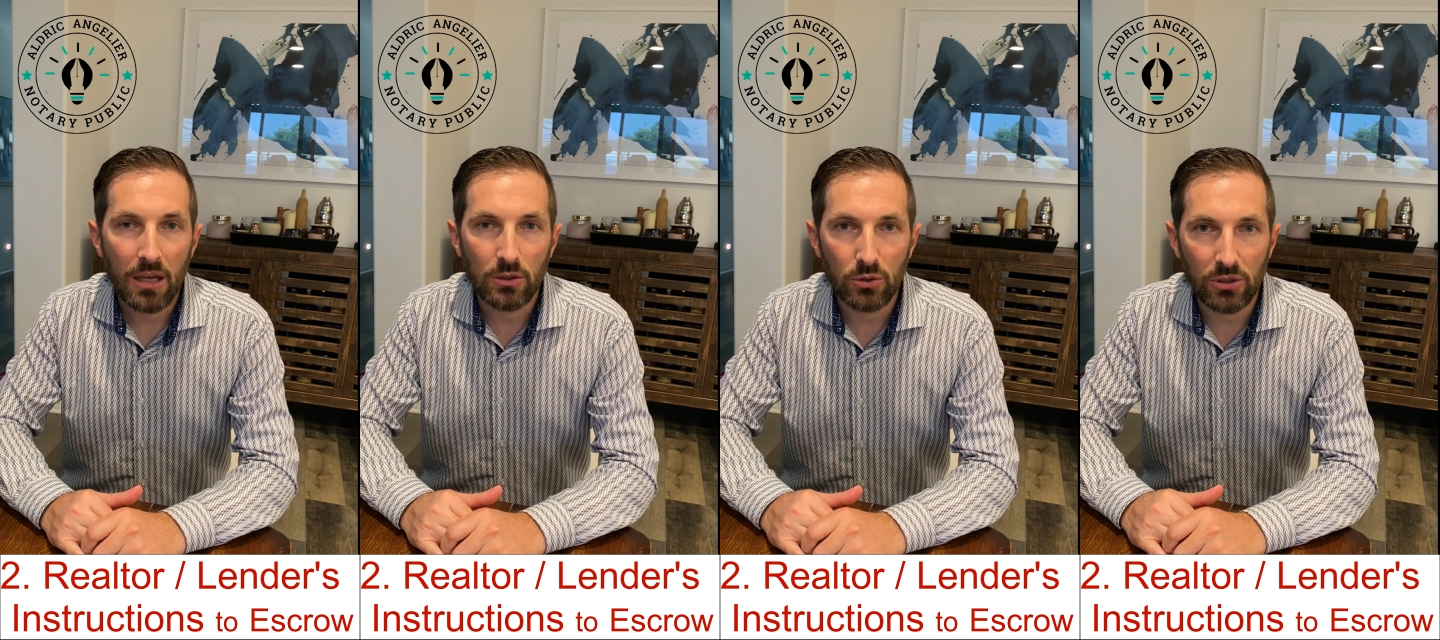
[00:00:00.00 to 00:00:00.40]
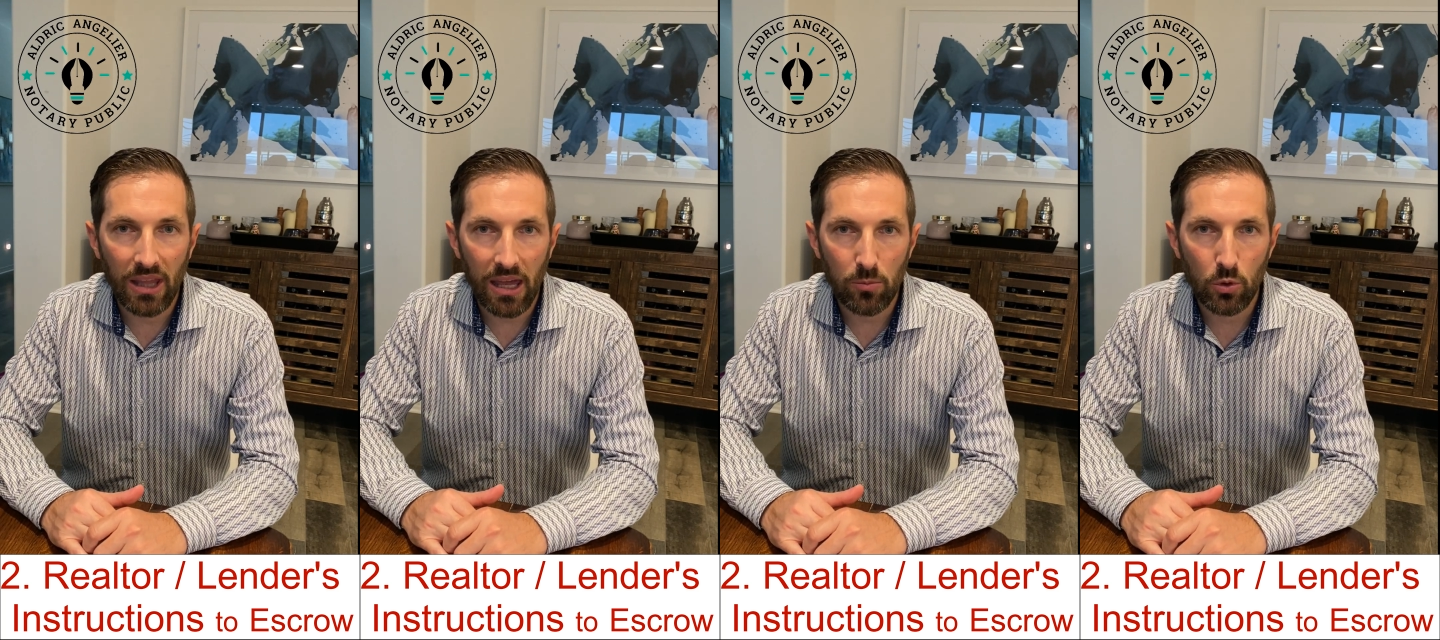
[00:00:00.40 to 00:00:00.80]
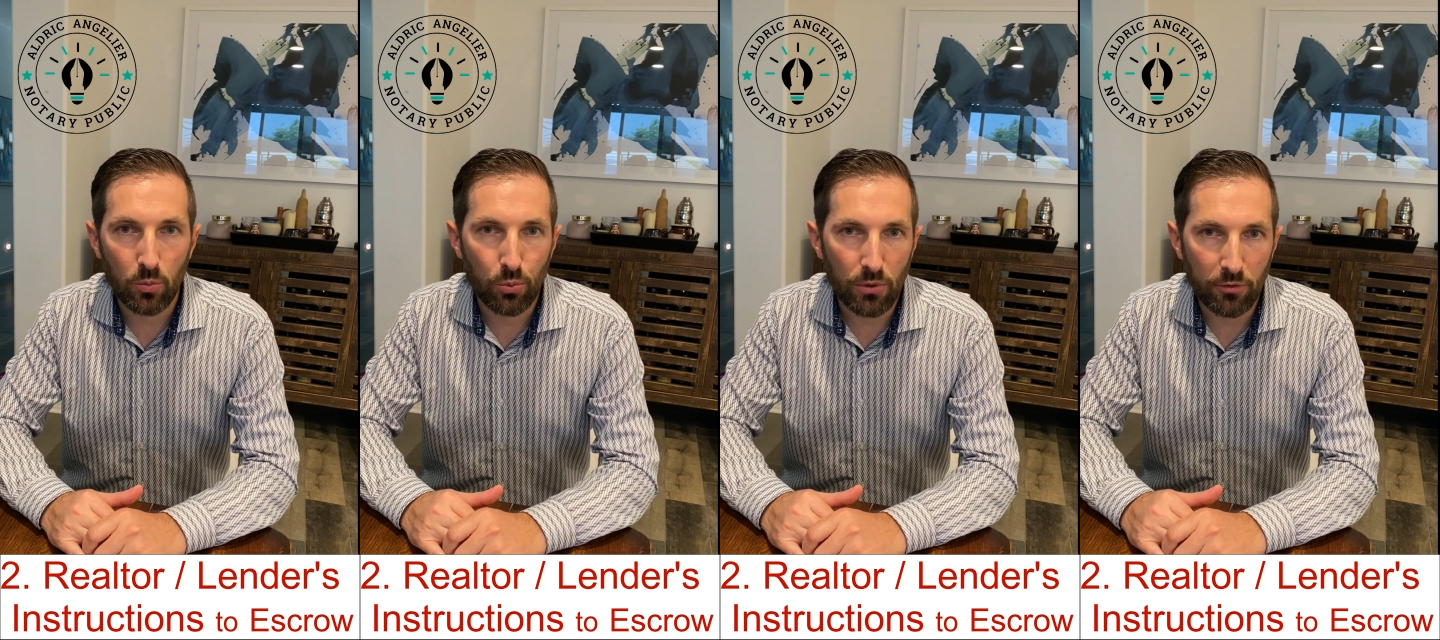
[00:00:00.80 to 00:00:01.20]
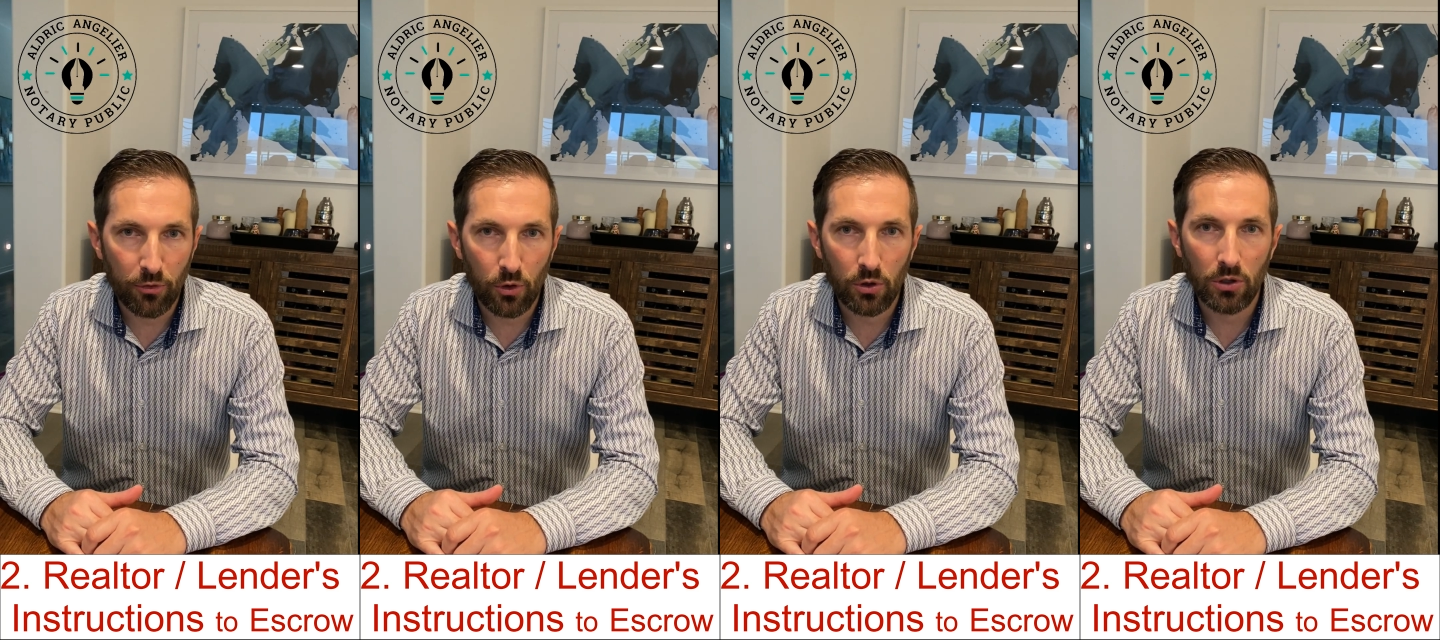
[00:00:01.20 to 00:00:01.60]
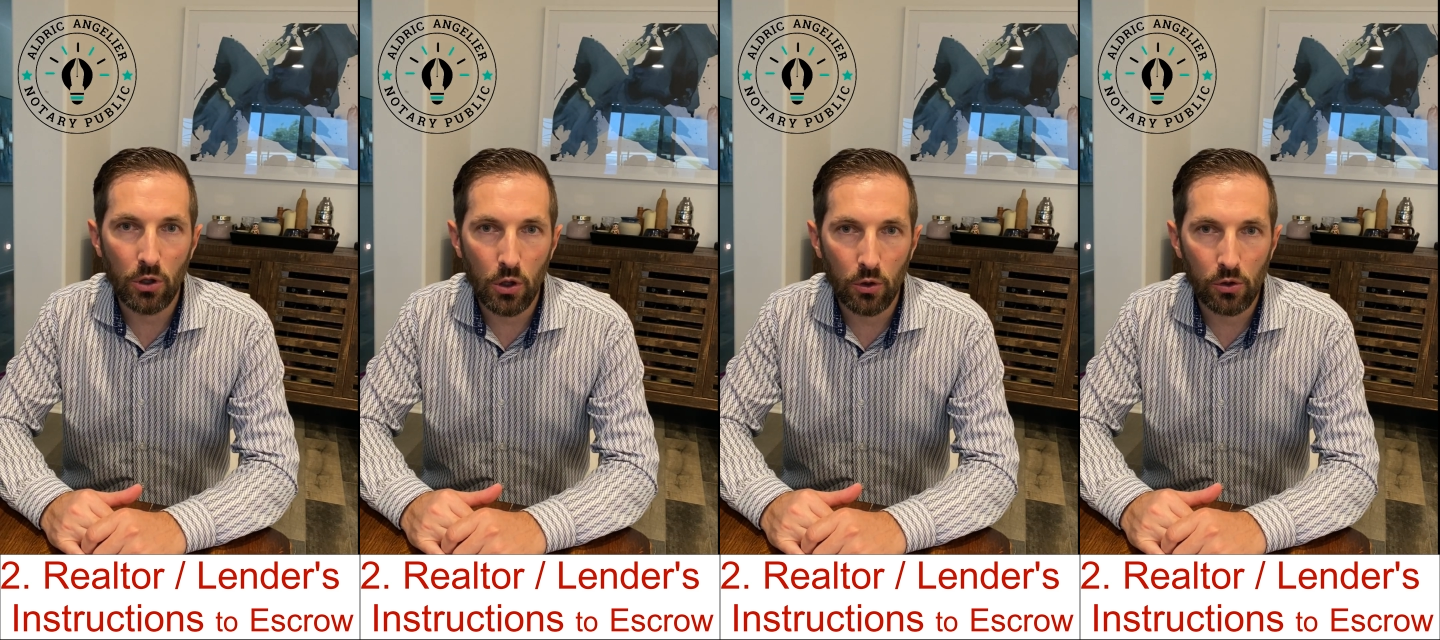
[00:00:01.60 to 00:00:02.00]
to name your preferred
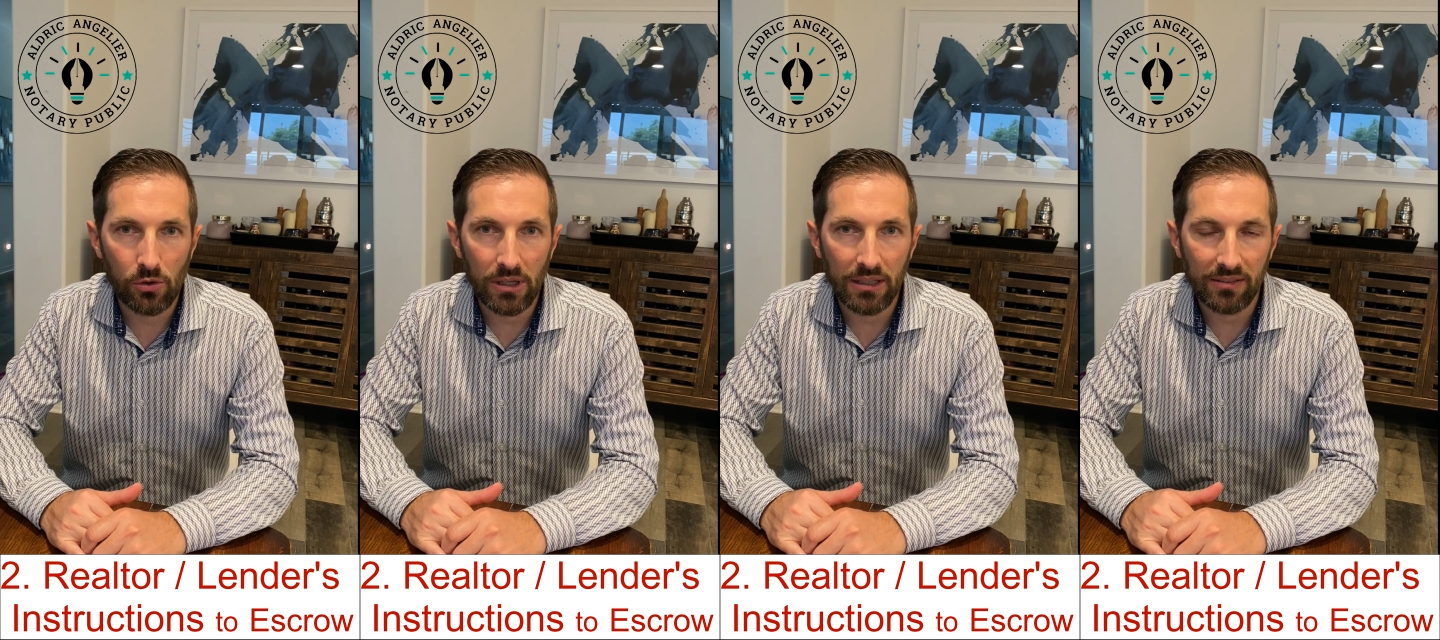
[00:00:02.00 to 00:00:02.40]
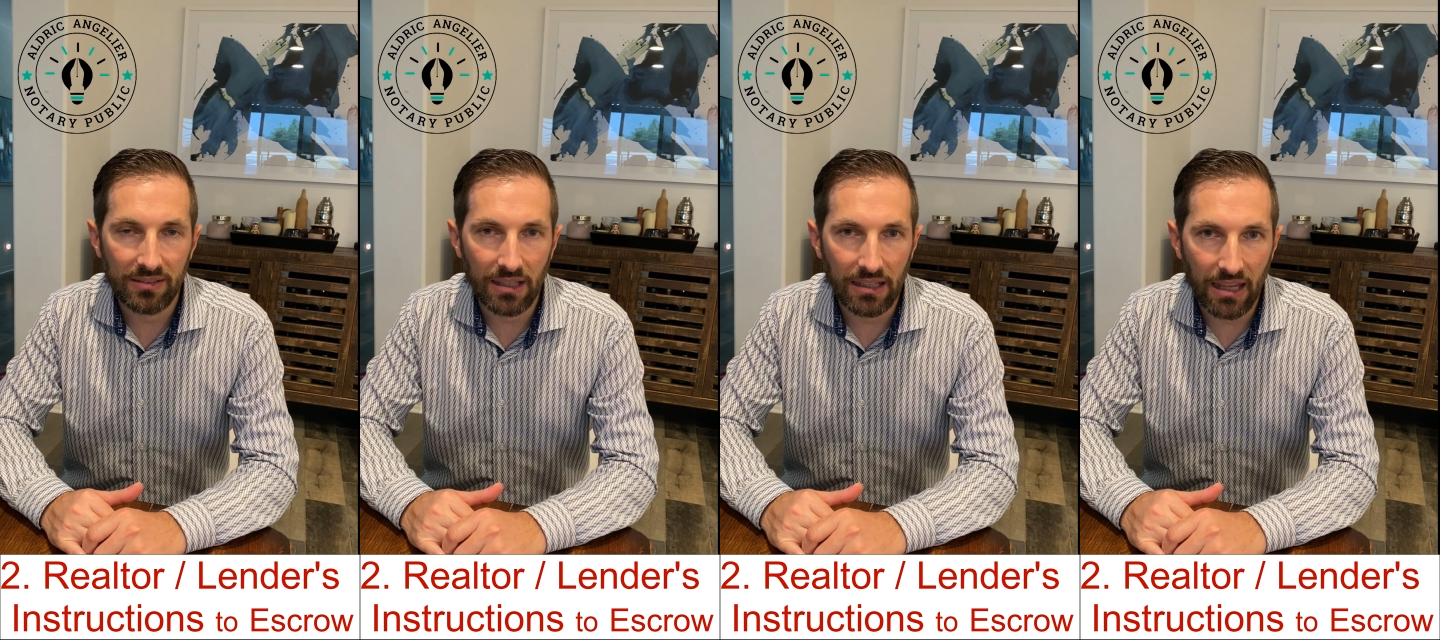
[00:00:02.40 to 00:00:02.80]
notary signing